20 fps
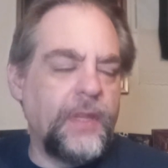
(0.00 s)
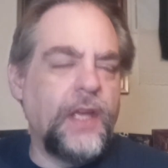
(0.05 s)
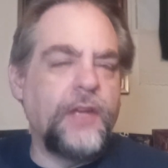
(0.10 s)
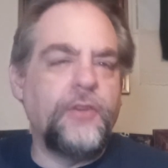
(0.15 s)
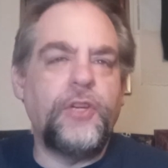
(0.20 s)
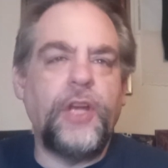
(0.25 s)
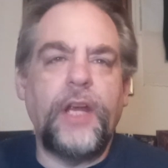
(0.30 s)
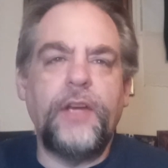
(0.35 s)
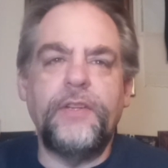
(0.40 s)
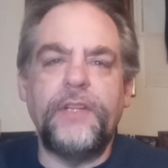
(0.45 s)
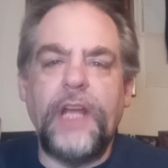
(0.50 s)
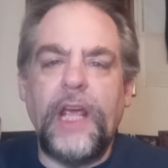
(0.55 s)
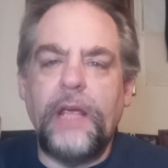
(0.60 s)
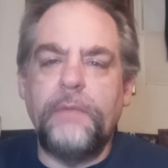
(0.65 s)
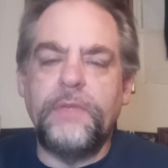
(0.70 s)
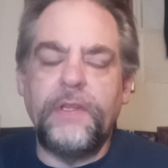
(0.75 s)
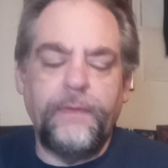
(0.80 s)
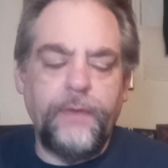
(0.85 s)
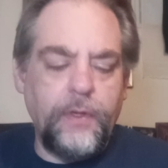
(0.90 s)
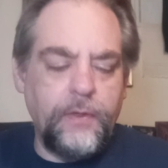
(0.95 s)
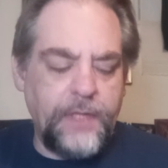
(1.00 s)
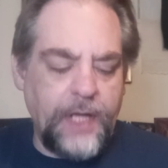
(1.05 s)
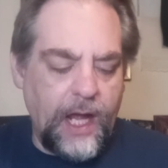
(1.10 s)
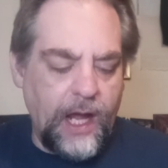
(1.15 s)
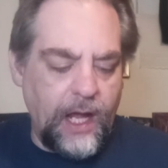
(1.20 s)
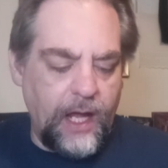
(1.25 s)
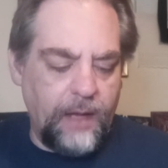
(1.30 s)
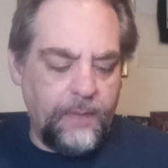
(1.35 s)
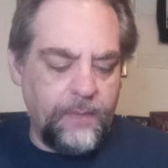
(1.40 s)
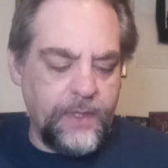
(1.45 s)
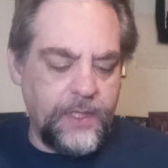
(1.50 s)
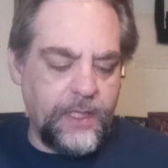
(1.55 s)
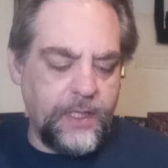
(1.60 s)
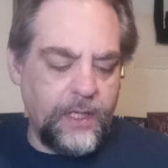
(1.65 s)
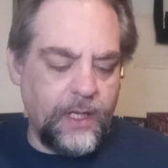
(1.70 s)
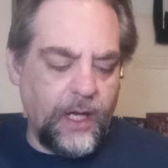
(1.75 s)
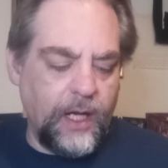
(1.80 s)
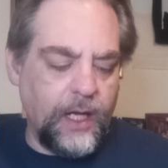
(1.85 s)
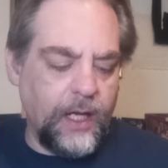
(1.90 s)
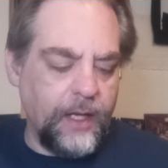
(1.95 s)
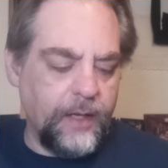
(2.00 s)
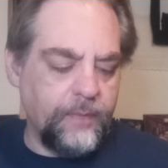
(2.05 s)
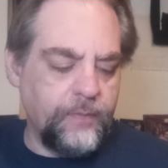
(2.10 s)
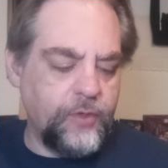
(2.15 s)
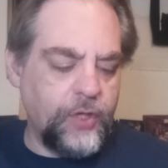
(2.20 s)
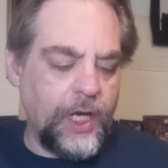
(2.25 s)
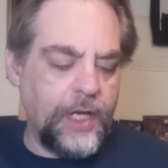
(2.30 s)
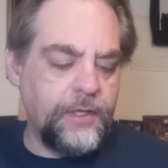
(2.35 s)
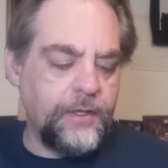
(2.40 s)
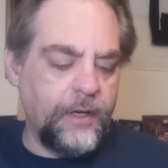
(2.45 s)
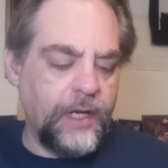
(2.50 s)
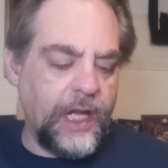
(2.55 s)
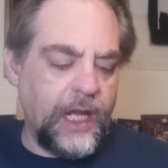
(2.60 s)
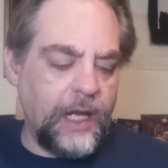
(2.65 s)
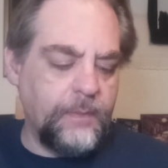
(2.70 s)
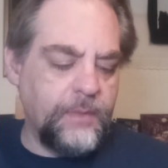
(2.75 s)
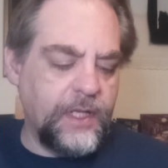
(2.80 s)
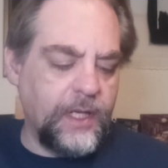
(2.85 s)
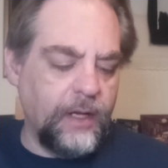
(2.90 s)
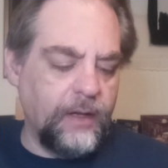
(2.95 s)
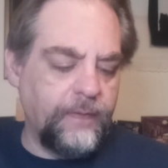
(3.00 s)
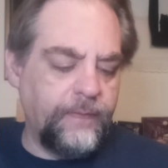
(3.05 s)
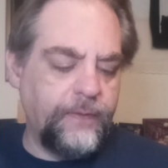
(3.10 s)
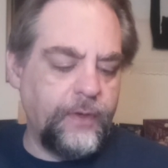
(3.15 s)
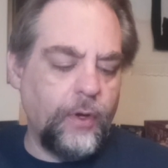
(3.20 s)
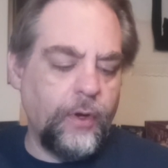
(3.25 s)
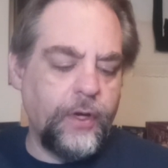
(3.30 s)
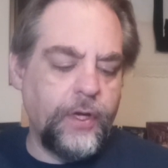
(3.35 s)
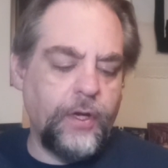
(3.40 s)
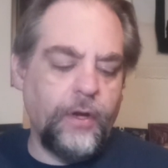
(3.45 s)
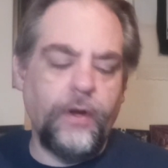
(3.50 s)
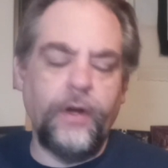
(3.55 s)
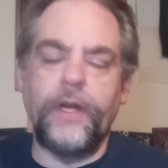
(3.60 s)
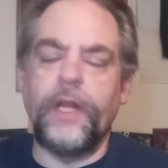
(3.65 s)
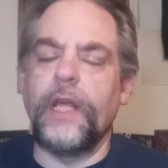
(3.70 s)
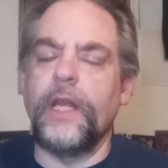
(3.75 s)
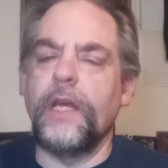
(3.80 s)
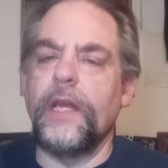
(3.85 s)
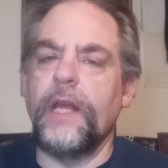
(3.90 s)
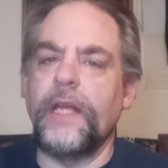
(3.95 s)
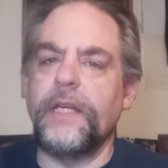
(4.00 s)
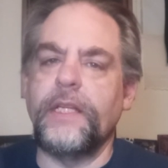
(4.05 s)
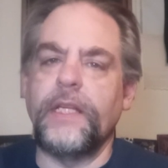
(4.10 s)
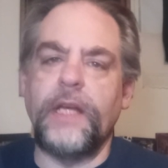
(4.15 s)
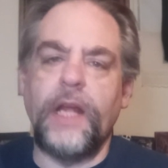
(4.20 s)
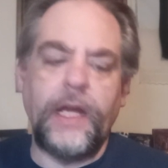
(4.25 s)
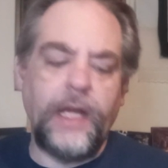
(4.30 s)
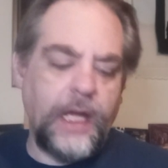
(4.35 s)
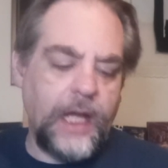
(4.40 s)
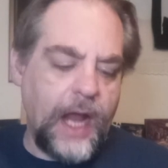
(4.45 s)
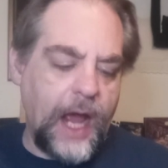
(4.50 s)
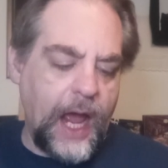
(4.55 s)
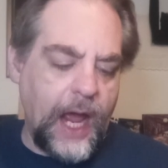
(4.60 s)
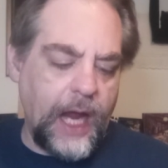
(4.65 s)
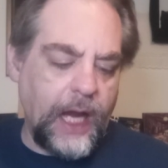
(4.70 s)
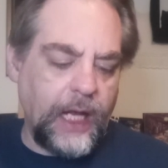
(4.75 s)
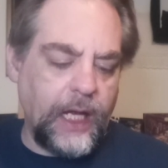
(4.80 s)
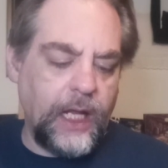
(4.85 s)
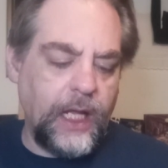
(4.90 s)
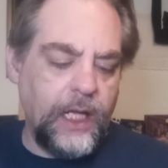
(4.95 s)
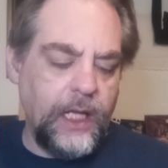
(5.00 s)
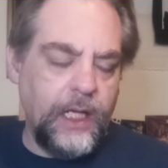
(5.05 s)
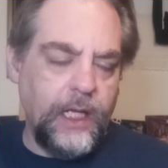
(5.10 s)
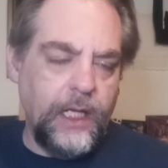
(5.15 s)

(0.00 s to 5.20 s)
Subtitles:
They changed names a few times, changed their names to Forgjord in 1999.